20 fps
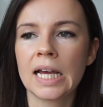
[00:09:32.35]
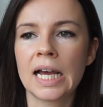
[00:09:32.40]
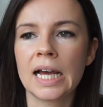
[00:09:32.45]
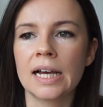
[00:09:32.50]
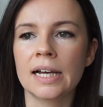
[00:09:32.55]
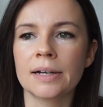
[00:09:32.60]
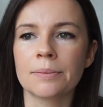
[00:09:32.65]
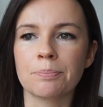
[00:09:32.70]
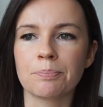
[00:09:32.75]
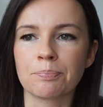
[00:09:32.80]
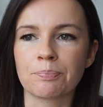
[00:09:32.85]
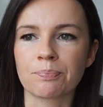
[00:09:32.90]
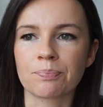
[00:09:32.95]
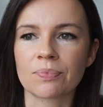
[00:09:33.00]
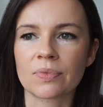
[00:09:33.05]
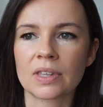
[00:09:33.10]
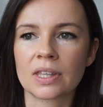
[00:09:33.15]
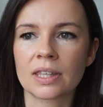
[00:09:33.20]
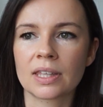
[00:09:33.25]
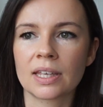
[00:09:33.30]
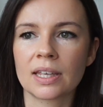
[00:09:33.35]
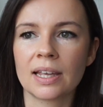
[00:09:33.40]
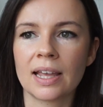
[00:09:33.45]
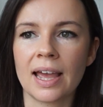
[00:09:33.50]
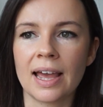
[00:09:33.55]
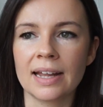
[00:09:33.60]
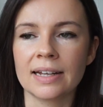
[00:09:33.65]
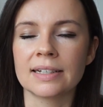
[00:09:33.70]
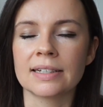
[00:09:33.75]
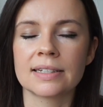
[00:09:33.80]

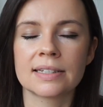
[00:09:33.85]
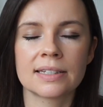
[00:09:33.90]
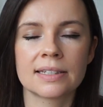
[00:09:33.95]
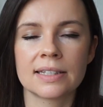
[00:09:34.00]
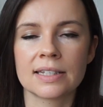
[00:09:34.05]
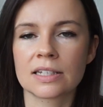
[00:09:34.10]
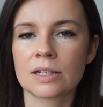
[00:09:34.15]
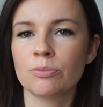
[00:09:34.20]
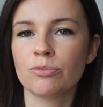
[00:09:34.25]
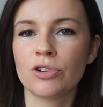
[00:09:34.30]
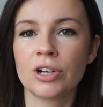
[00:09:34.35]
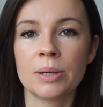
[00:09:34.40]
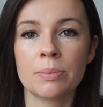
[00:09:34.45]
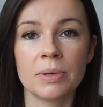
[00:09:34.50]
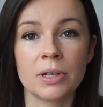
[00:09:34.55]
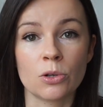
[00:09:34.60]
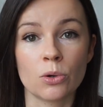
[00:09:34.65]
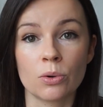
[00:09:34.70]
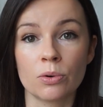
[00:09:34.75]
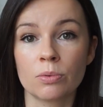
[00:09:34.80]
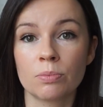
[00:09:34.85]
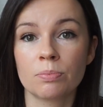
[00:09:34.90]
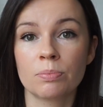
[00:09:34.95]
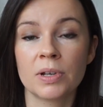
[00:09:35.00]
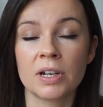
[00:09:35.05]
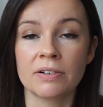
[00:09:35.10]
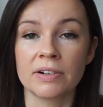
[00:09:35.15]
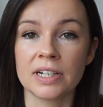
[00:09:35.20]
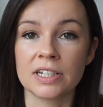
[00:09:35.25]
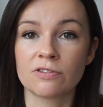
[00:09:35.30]
and this can prohibit your
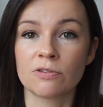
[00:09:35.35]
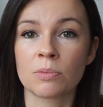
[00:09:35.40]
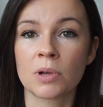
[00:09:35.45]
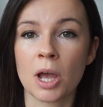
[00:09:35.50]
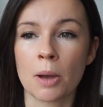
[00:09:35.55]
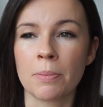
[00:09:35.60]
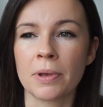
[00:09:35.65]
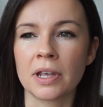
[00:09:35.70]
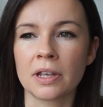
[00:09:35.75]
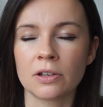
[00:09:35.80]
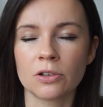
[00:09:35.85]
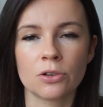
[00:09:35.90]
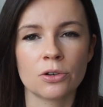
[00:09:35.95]
periods from coming.